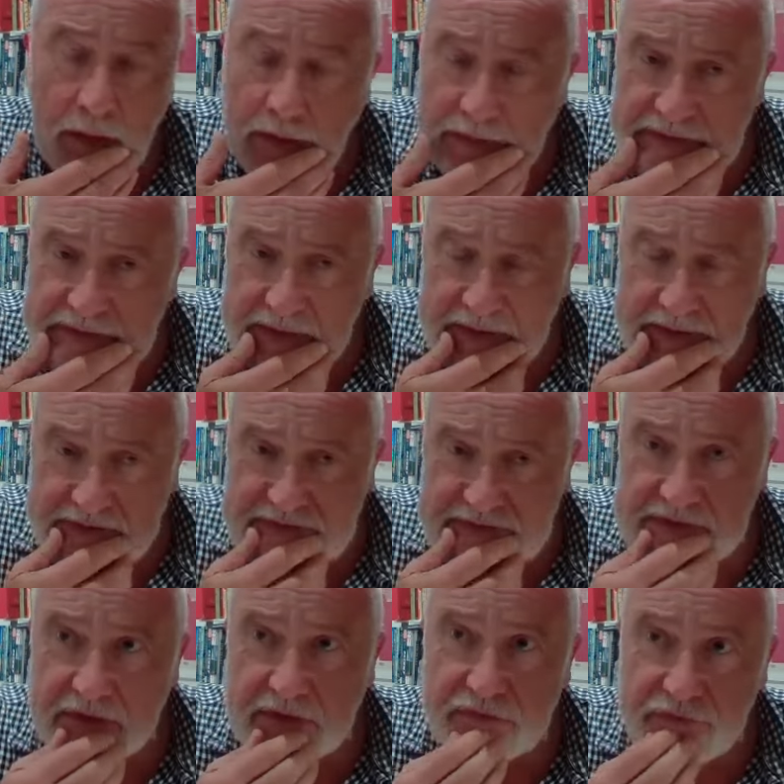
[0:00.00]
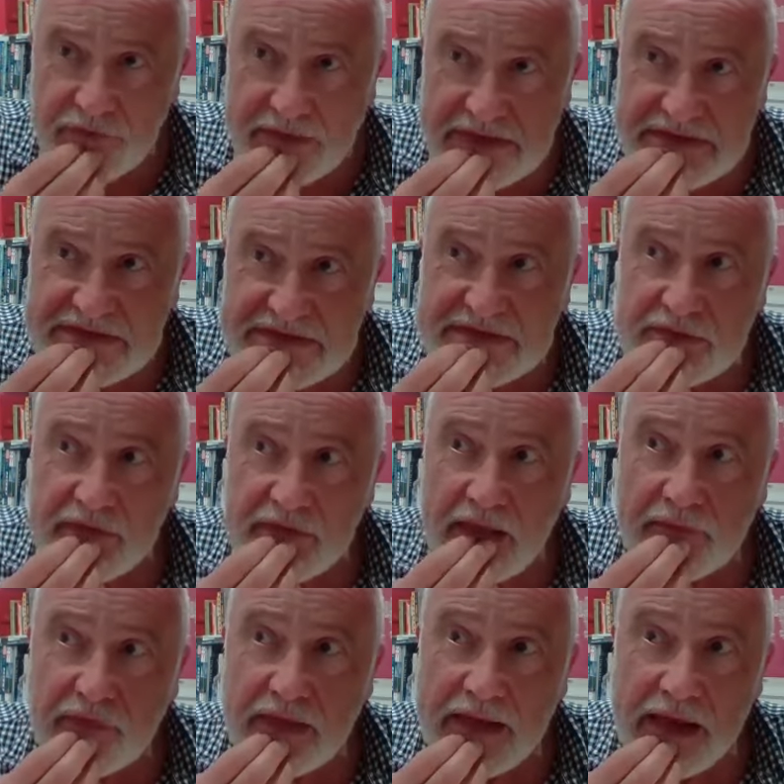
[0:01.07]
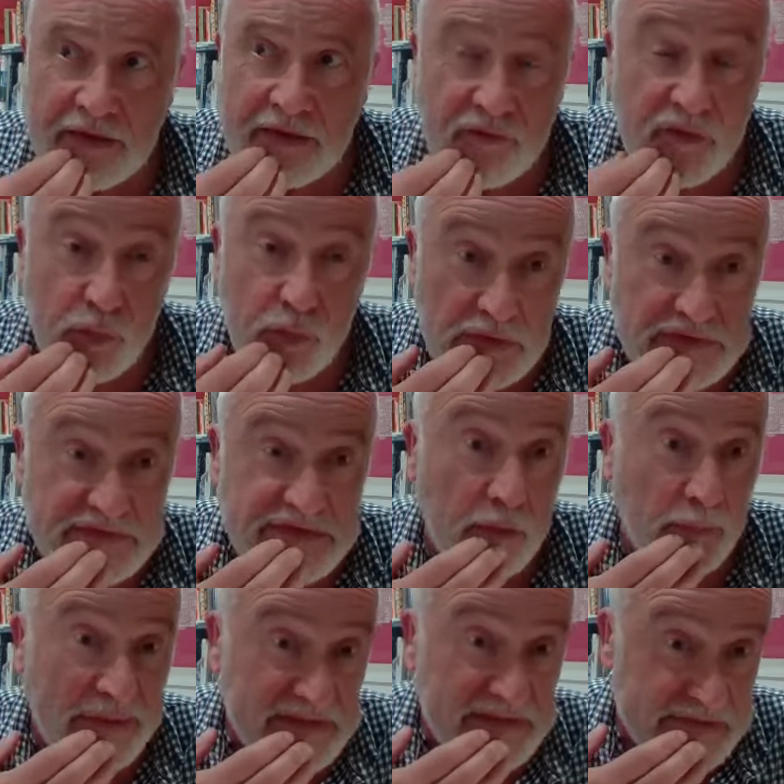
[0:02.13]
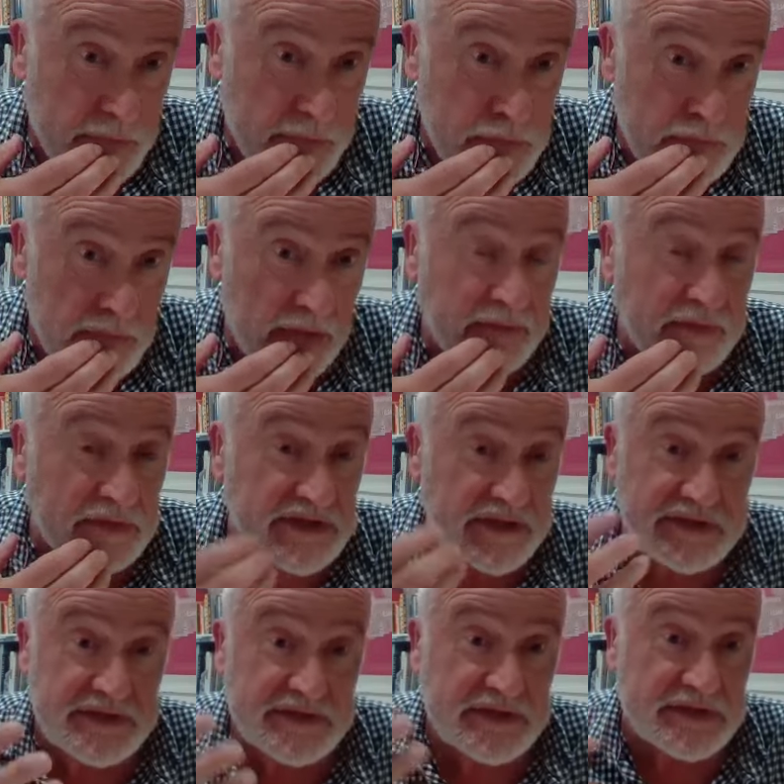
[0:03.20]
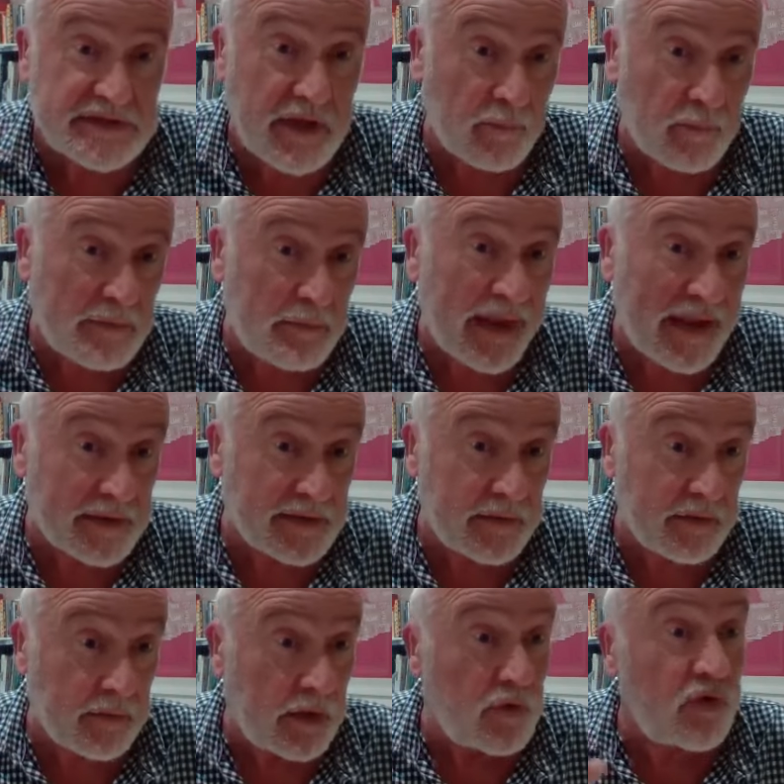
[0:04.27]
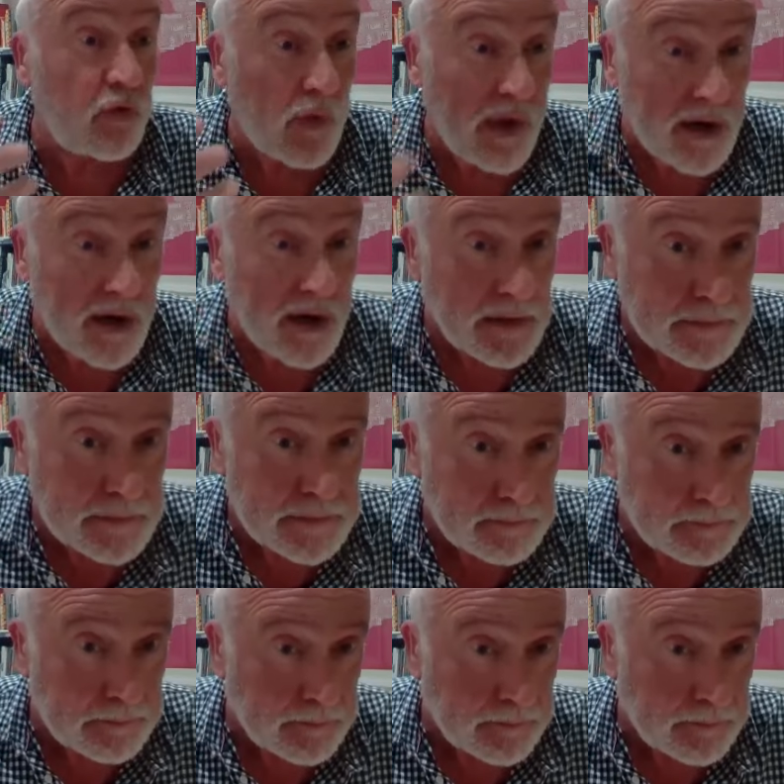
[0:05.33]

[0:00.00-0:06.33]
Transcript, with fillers: He, he's convinced that the end of the world is coming soon and that Jesus is coming back to Ireland.